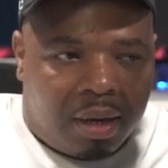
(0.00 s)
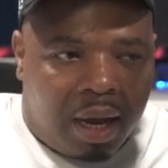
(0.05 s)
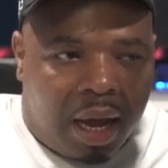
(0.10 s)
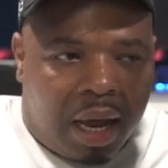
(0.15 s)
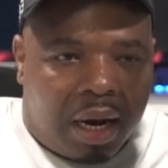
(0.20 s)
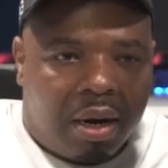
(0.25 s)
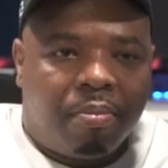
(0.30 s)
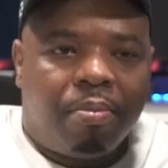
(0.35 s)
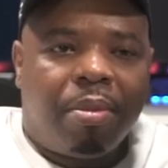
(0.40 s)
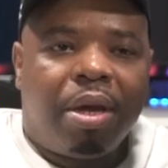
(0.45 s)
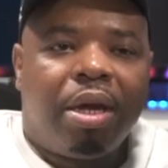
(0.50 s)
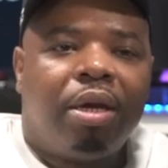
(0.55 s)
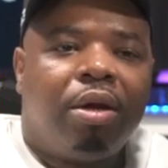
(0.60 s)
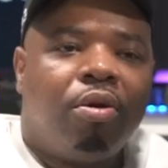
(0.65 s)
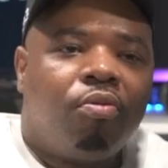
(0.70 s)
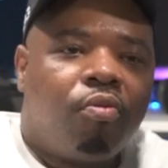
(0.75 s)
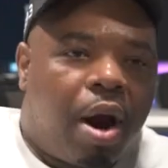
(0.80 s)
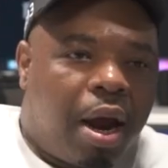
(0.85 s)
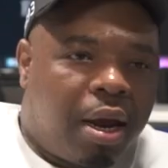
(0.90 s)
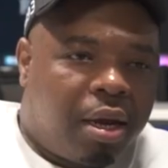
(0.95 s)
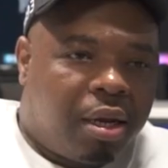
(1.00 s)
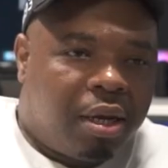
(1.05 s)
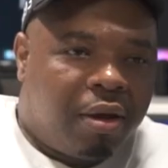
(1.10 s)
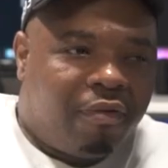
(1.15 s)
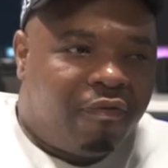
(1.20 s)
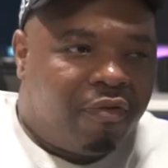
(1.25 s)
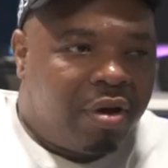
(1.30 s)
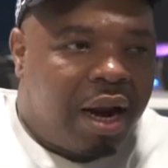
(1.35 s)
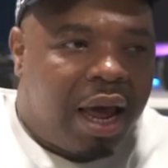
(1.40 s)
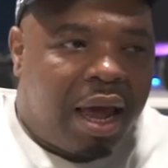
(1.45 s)
how to make it right.
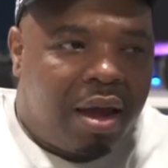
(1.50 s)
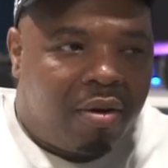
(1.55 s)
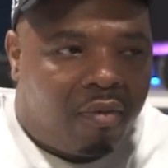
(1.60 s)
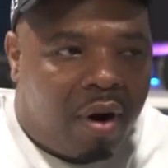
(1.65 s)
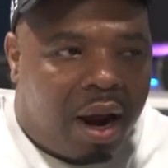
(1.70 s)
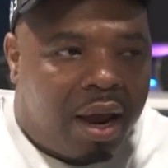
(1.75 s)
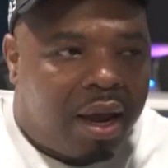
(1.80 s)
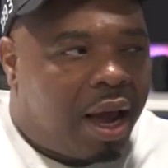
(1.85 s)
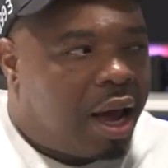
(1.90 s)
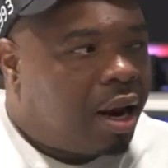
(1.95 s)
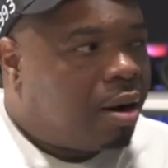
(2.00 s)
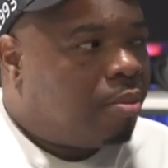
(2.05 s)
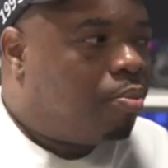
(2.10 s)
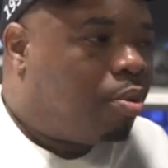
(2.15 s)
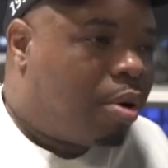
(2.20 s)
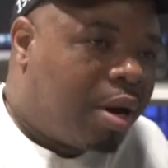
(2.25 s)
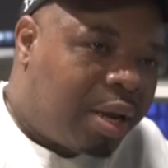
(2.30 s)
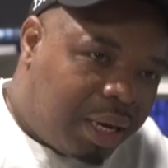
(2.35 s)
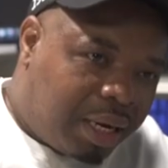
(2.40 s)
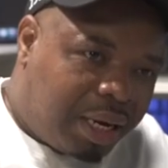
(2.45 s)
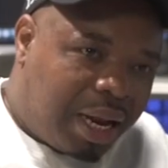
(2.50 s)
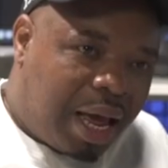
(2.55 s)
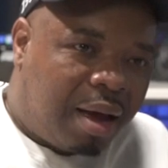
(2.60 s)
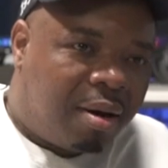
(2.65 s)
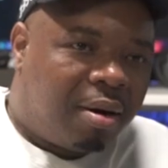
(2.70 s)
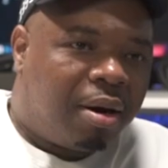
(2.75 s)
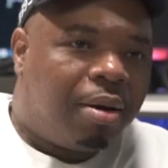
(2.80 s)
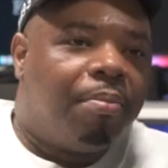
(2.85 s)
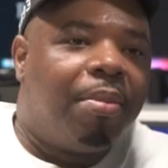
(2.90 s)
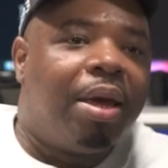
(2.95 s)
If it ain't right, how to break it
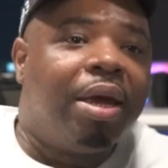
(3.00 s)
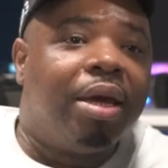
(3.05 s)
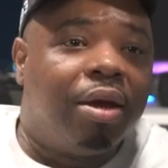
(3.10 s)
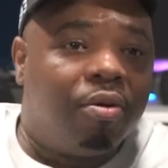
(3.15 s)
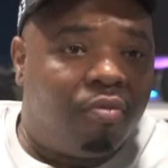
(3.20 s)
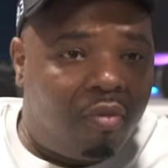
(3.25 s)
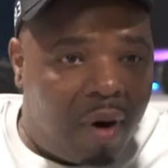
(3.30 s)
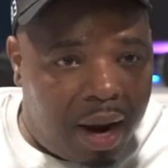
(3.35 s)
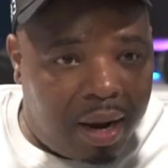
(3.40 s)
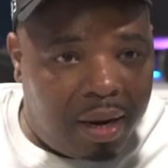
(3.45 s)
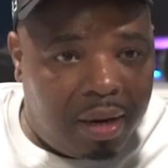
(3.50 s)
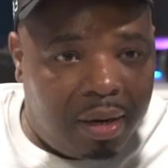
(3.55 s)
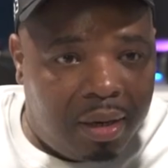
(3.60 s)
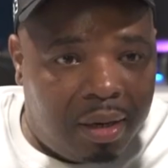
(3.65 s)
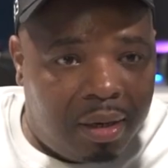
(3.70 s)
down and make it right.